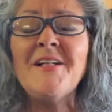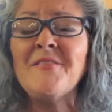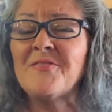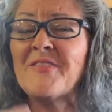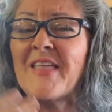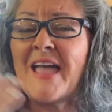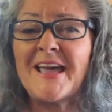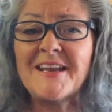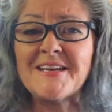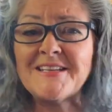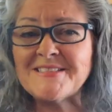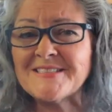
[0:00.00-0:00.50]

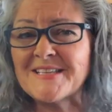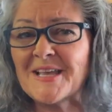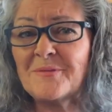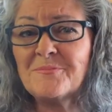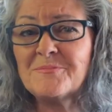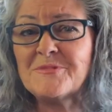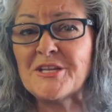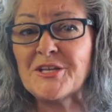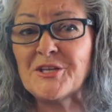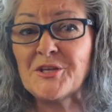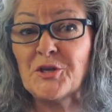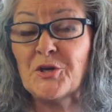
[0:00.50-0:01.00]
That is up
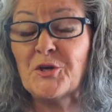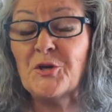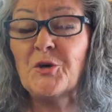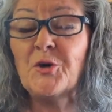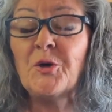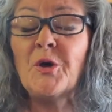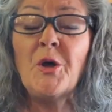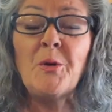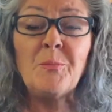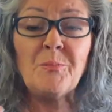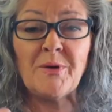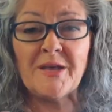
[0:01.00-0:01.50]
to you,
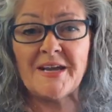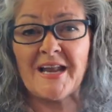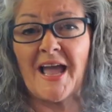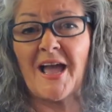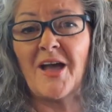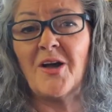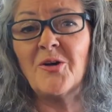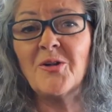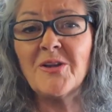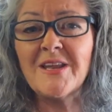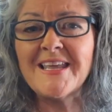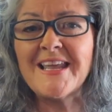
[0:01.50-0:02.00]
but I
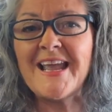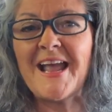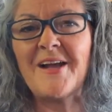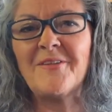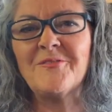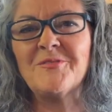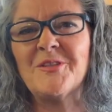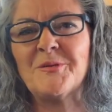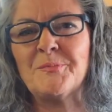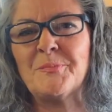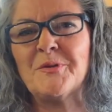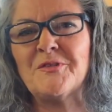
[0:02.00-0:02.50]
only
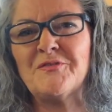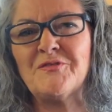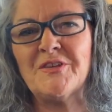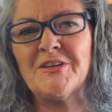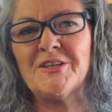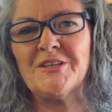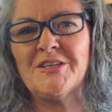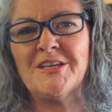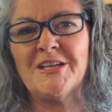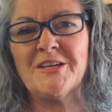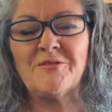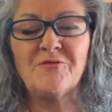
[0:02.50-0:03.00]
have the
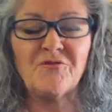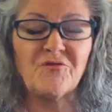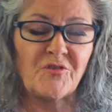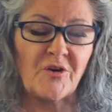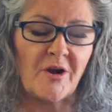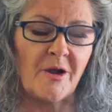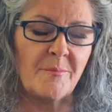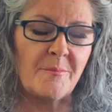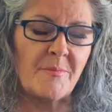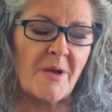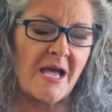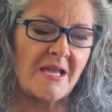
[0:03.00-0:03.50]
pavilion
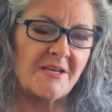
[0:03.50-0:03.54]
from